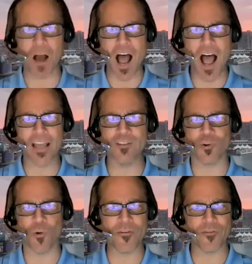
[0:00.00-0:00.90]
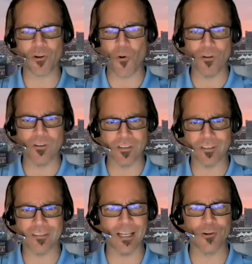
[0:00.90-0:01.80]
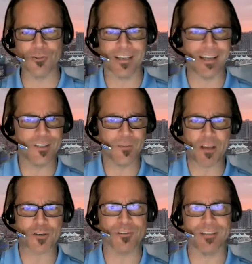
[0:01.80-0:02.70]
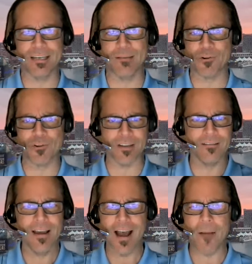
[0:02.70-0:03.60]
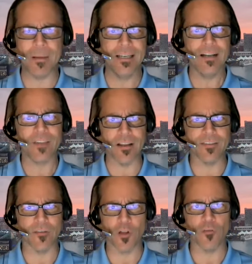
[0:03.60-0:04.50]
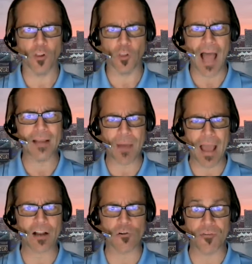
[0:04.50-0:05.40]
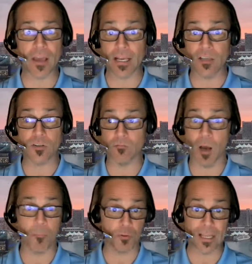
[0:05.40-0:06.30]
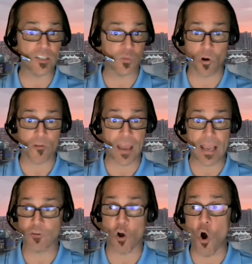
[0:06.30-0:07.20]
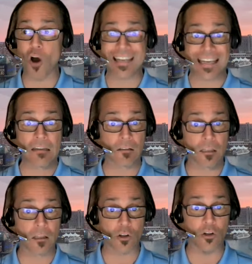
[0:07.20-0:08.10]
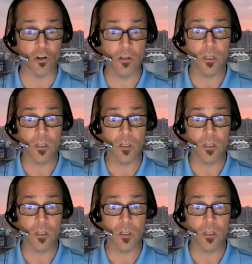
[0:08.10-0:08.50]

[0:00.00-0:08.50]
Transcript: Bynes or whether they're going to the Steelers and getting special yeah, teamers. And, well, I mean, the, the the linebacker thing is a place where they've gone in a little